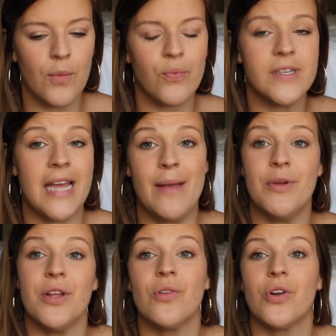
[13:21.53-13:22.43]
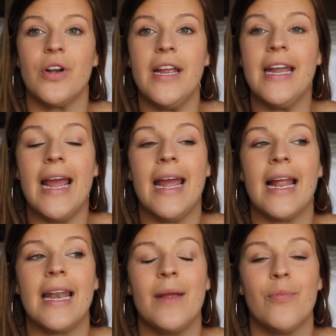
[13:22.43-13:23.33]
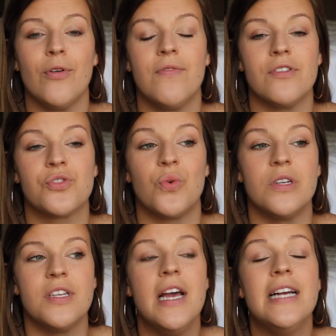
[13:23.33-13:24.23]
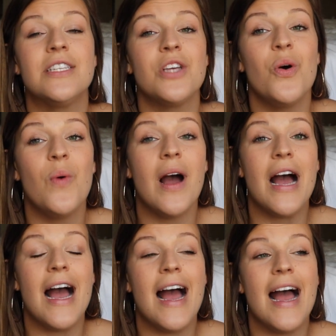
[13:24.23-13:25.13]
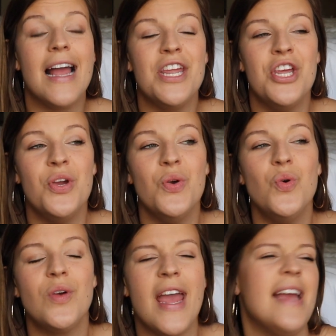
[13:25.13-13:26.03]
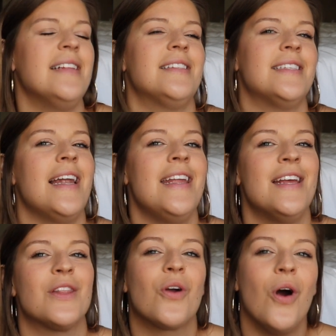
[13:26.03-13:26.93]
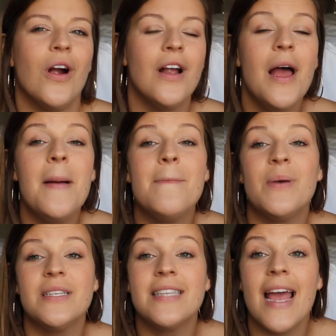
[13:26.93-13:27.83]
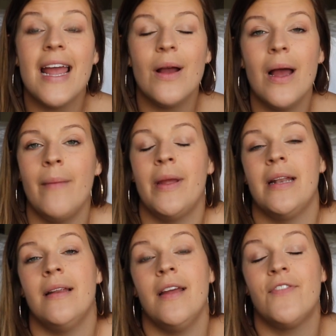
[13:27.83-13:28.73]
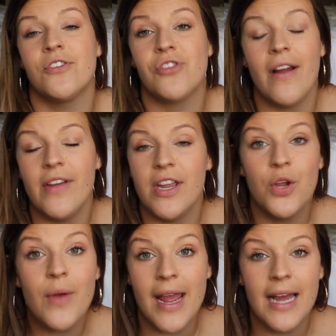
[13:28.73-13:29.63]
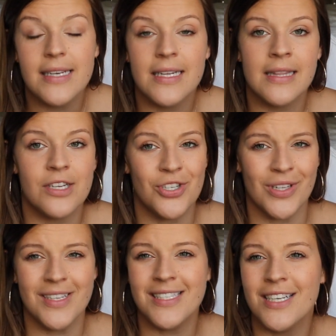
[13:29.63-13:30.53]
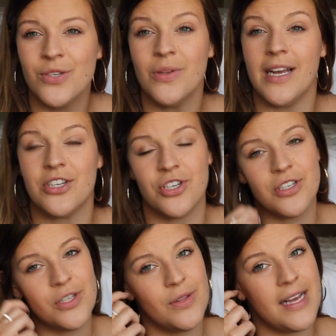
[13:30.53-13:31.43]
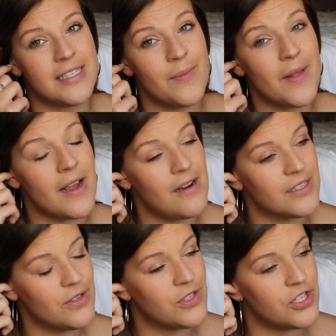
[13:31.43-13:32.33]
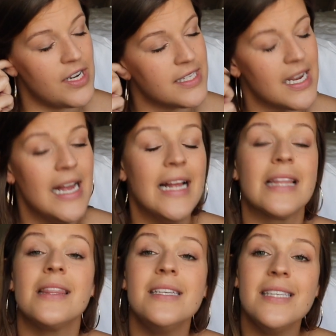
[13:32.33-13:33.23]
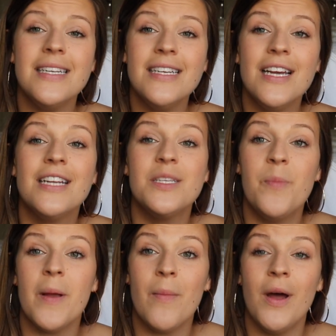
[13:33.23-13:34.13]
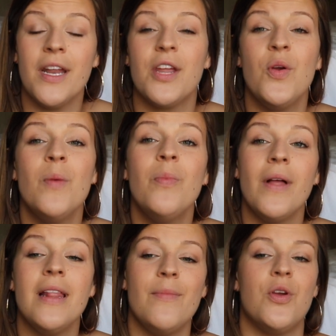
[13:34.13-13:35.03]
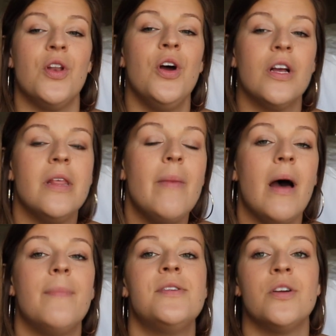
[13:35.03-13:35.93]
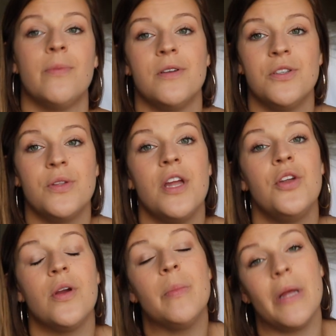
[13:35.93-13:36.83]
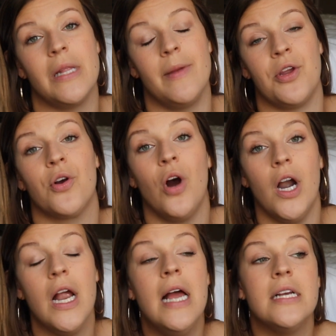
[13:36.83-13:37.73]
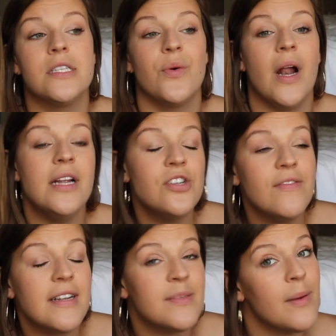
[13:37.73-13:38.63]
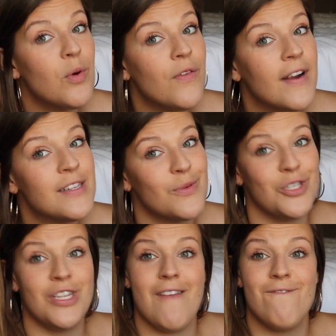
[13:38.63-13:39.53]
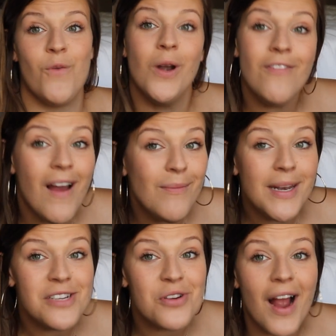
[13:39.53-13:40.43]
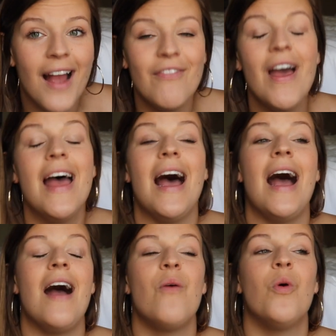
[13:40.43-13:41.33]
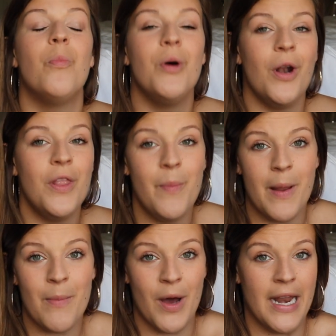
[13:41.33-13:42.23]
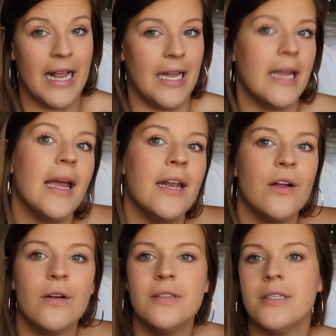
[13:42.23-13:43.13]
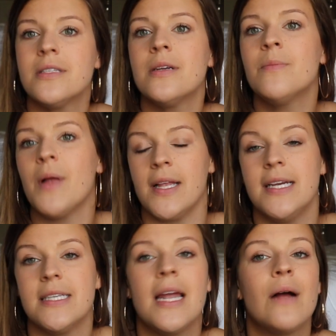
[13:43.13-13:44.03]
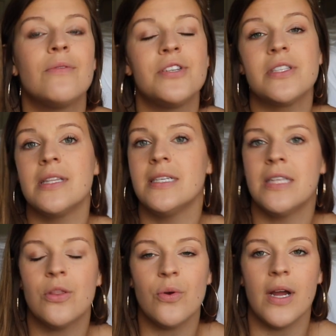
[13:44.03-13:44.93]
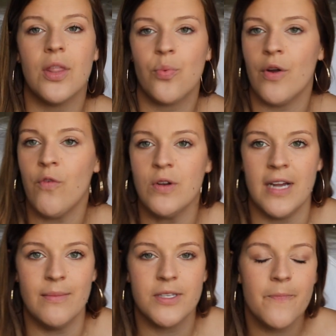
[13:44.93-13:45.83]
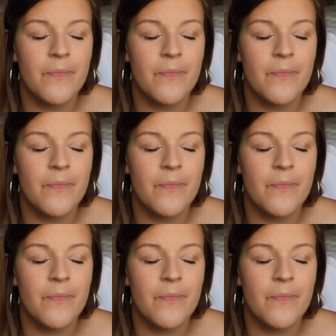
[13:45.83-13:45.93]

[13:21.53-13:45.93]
retain what they're learning and improve their scores. So you can't study in the car, but say, I mean, if you're driving, you can't unless you're listening to a lecture. So that's something I also suggest. Listen to Picmonic. You can play them. You can hook them up to your Bluetooth and you can play them in your car. So when I drive out to my boyfriend's, which is a 45-minute drive, I will put on the Picmonic like endocrine system playlist and I will just listen through it 3 or 4 times.